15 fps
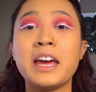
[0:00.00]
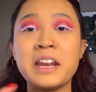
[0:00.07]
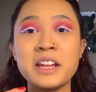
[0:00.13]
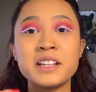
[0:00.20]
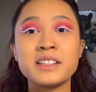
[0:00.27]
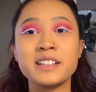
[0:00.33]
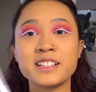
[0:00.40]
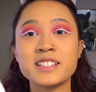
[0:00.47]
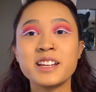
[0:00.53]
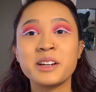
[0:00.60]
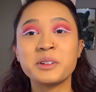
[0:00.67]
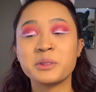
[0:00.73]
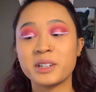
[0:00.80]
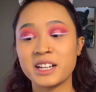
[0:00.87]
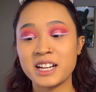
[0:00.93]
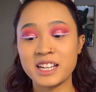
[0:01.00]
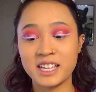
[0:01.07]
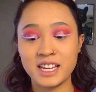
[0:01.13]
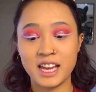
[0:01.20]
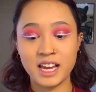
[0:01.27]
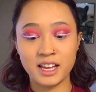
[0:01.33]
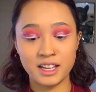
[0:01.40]
and it does not work
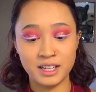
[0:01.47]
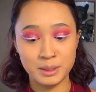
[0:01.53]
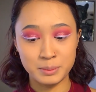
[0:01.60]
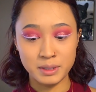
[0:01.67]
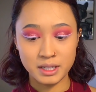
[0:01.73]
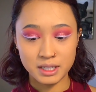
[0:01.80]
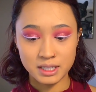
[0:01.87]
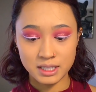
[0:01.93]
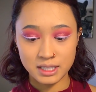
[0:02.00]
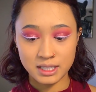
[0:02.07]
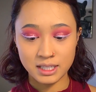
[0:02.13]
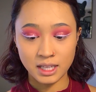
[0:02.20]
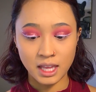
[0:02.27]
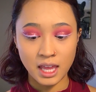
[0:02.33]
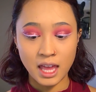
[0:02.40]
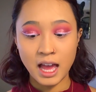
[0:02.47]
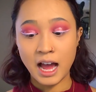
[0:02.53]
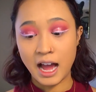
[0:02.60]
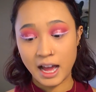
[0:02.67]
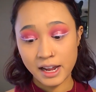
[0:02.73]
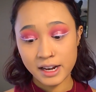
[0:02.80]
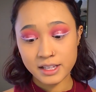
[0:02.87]
because,
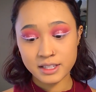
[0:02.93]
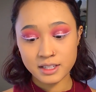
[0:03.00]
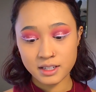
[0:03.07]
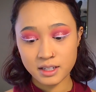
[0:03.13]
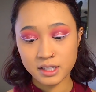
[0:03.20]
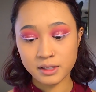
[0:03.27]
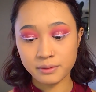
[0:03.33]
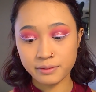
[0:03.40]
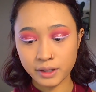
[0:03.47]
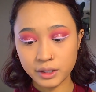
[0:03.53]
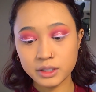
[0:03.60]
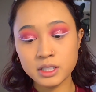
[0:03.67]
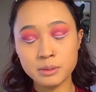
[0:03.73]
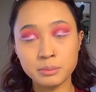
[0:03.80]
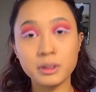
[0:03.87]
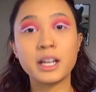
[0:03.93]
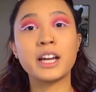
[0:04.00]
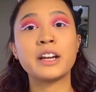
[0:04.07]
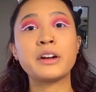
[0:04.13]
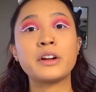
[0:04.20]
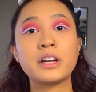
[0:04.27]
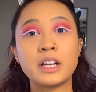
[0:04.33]
honestly, it's a felt tip
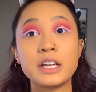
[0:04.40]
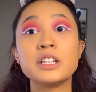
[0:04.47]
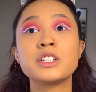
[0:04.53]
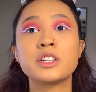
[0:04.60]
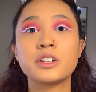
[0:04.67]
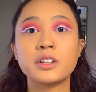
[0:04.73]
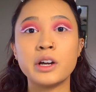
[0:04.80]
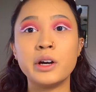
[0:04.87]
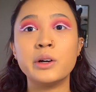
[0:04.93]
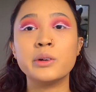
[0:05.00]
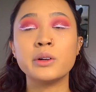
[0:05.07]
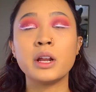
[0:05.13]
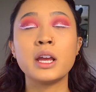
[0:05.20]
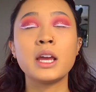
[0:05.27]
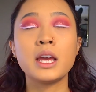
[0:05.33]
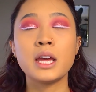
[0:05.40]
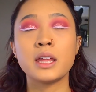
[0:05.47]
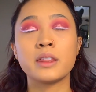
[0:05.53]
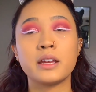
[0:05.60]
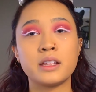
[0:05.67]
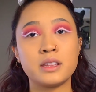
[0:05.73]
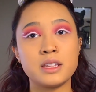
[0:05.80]
liner, and I should have known
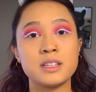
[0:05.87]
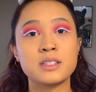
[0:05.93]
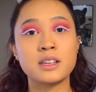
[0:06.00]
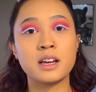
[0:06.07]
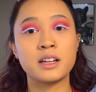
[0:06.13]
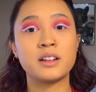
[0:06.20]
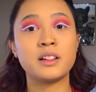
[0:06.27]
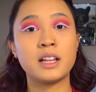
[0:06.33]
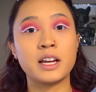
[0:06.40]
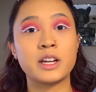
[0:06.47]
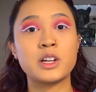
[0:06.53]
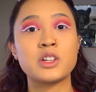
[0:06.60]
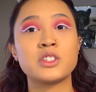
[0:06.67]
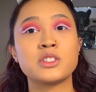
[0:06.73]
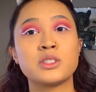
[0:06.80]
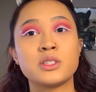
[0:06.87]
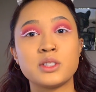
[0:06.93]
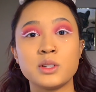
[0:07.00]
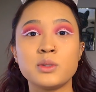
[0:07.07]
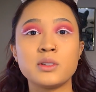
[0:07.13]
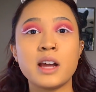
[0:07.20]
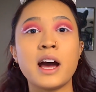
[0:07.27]
that these kind of liners
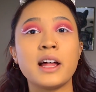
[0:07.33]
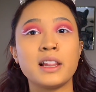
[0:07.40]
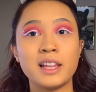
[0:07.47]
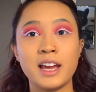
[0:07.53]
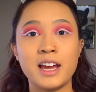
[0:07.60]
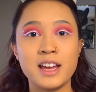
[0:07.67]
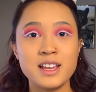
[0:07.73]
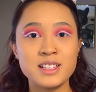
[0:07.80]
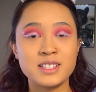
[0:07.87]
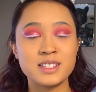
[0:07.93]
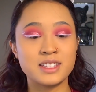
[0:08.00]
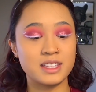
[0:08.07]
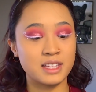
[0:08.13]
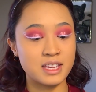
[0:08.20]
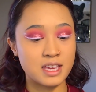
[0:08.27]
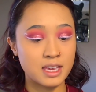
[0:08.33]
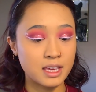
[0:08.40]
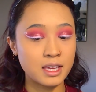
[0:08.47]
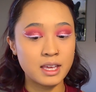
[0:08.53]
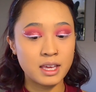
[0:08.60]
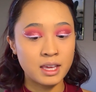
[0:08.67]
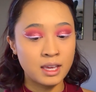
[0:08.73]
do not last. Like,